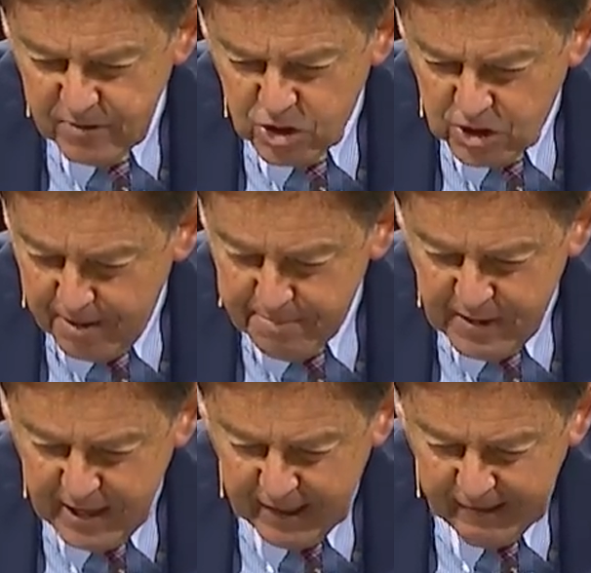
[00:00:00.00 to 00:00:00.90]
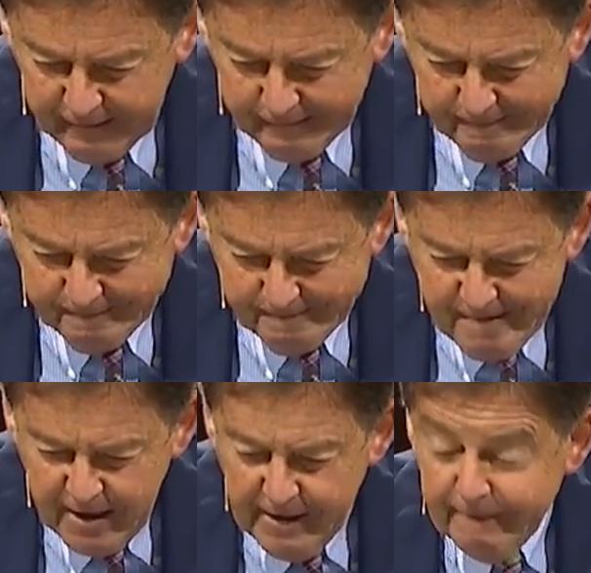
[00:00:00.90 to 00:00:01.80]
Stumbling.
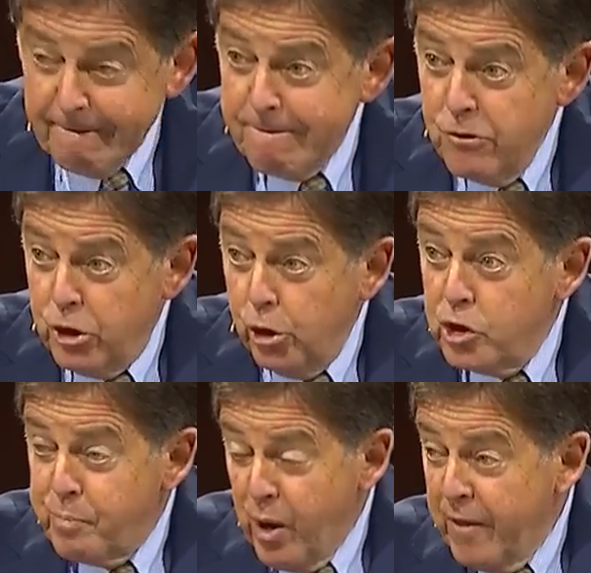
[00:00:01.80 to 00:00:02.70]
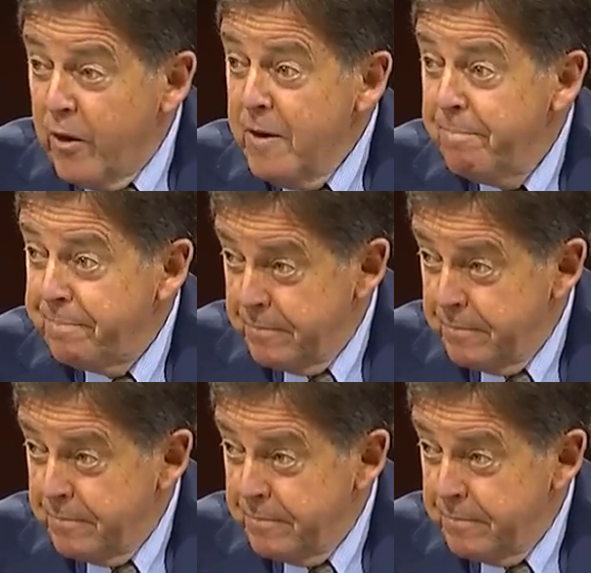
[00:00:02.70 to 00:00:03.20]
Jude's brother,